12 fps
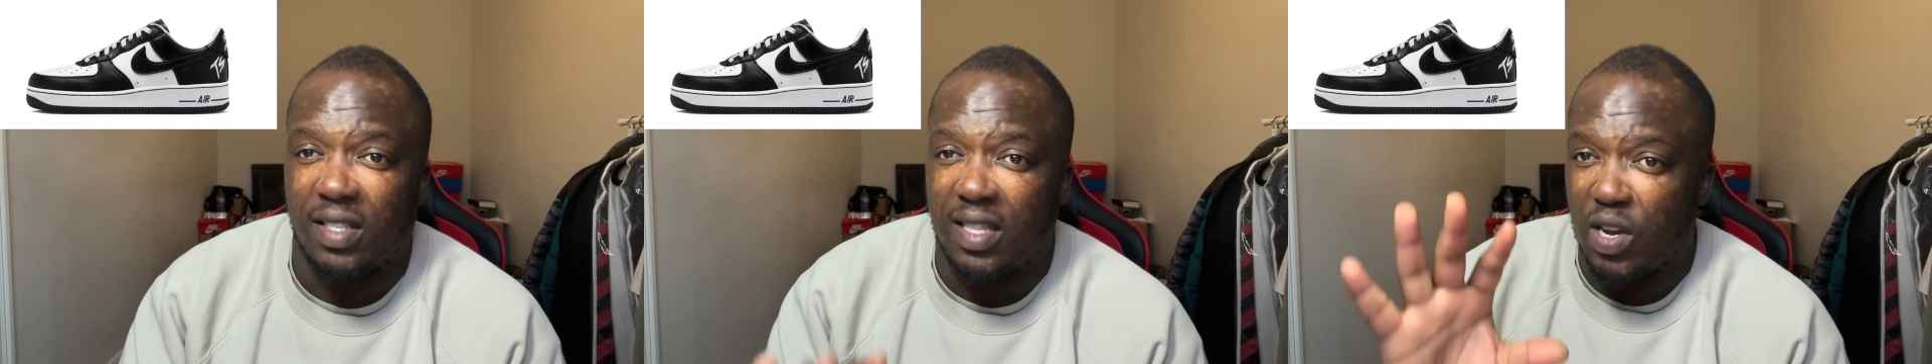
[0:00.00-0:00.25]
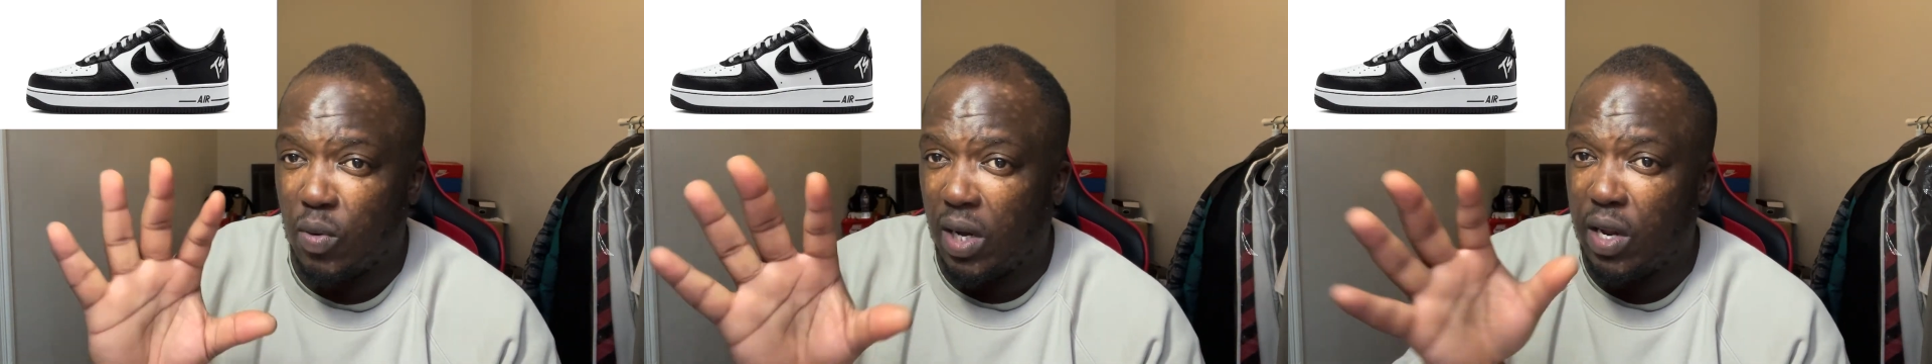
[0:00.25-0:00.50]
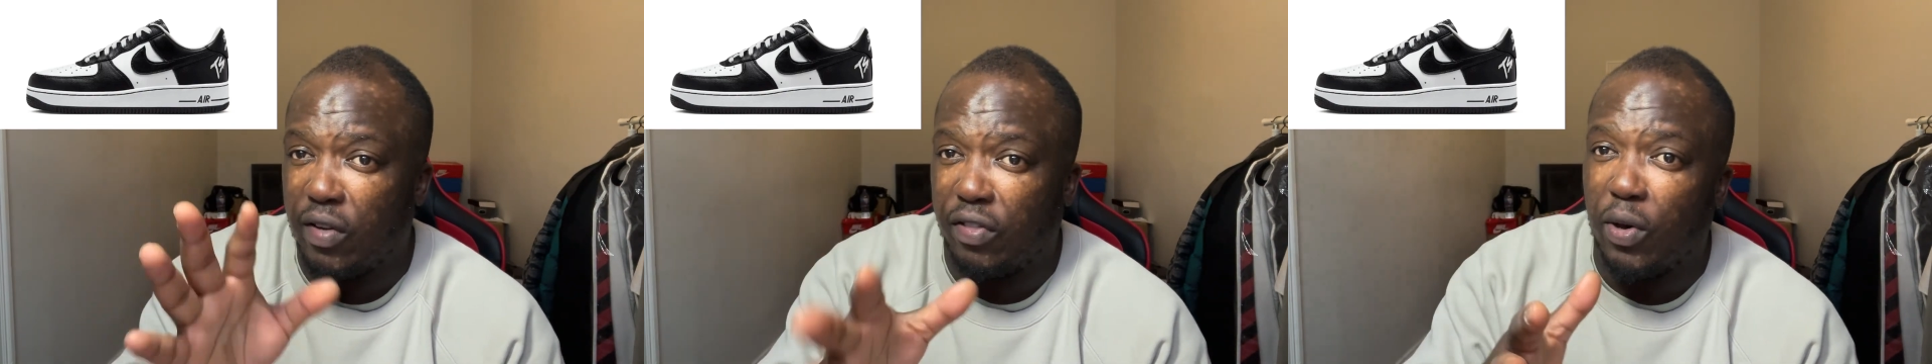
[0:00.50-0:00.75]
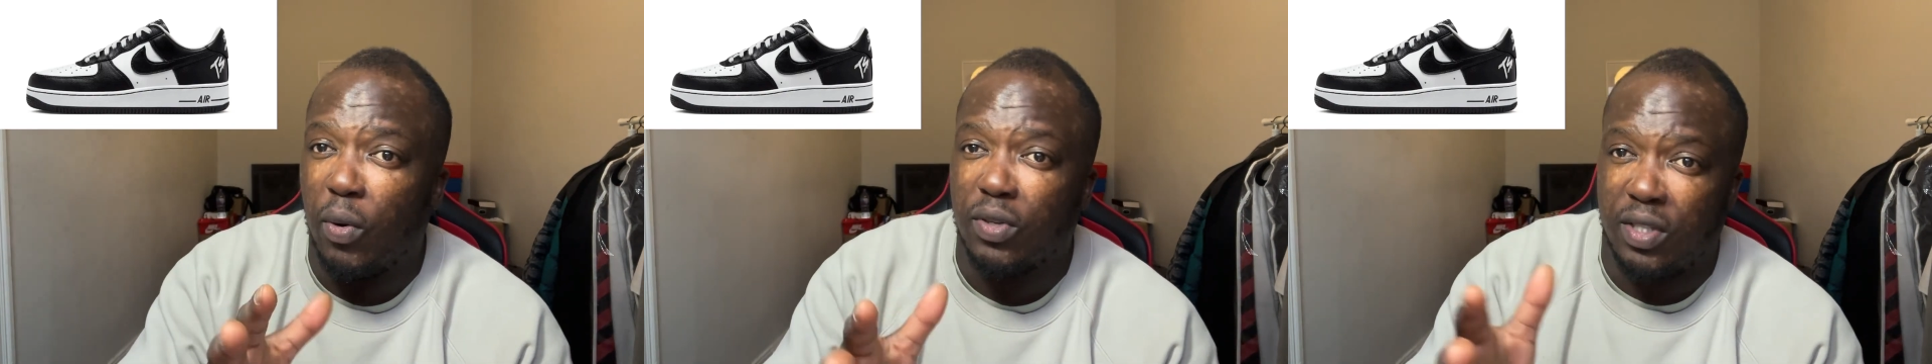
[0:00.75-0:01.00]
The quality of
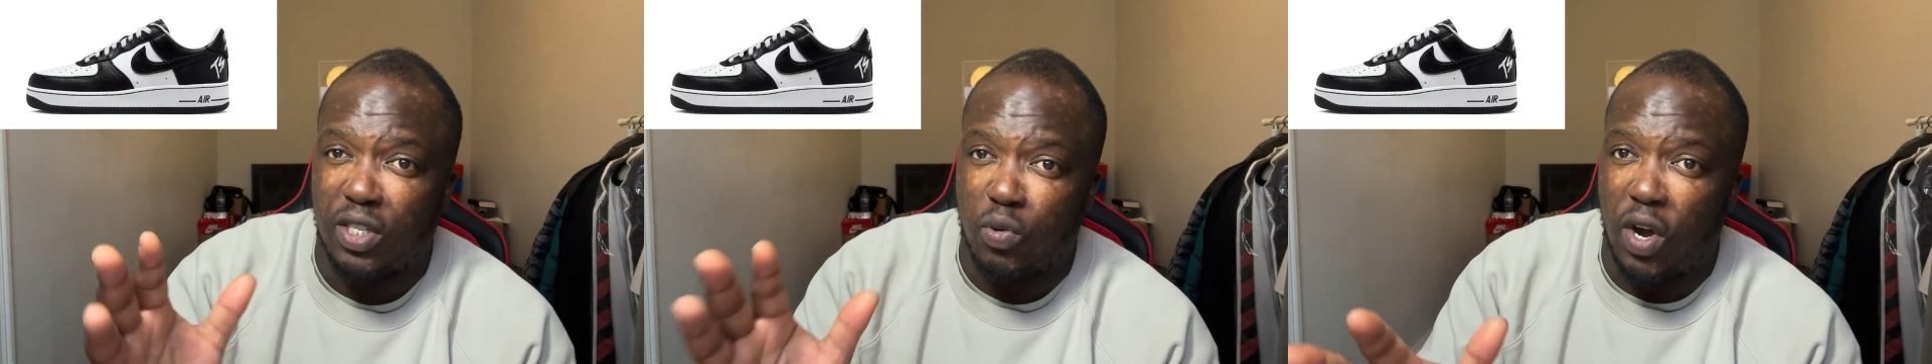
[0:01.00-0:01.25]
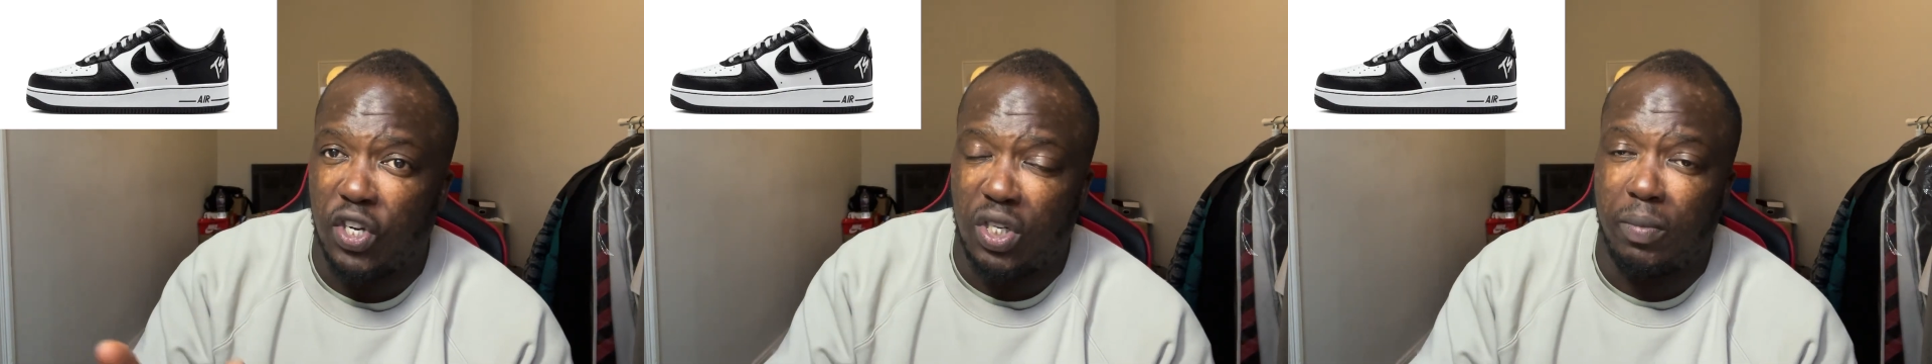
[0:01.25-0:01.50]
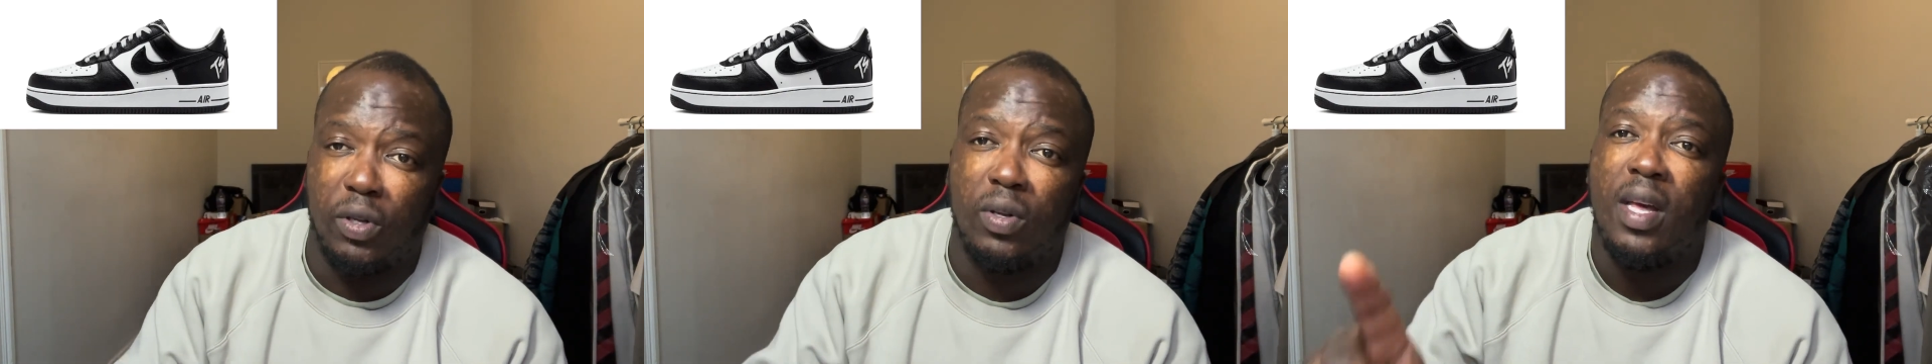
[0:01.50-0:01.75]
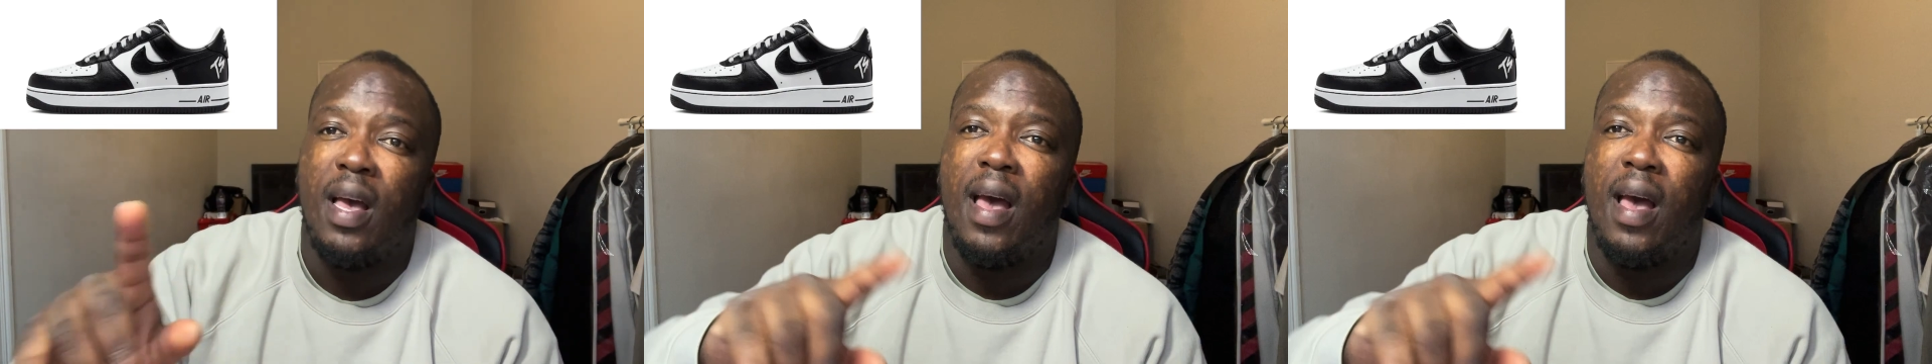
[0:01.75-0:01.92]
those is questionable.